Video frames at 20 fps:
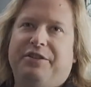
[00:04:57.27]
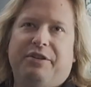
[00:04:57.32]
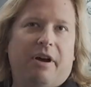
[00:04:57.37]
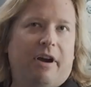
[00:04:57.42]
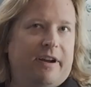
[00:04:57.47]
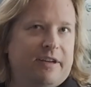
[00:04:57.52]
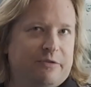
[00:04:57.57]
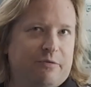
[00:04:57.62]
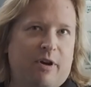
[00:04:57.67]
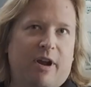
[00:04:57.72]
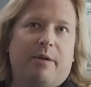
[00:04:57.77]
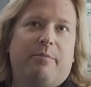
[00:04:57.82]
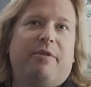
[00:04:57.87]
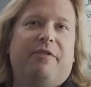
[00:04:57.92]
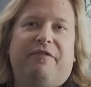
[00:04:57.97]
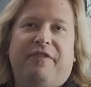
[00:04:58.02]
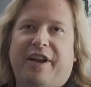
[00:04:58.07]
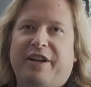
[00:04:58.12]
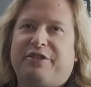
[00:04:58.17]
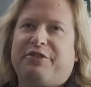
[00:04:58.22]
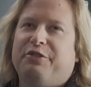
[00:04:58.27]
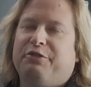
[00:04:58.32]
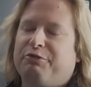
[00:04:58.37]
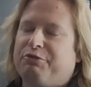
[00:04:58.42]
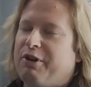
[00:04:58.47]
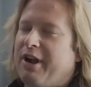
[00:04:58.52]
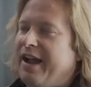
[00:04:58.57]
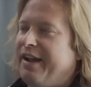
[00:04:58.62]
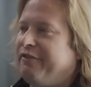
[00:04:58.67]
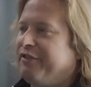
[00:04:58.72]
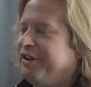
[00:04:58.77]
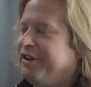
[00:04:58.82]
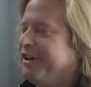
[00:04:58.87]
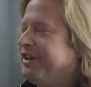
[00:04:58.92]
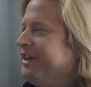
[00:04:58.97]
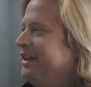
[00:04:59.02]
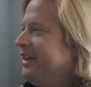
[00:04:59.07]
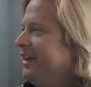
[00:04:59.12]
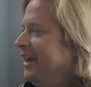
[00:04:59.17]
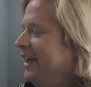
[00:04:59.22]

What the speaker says: You always want a professional driver.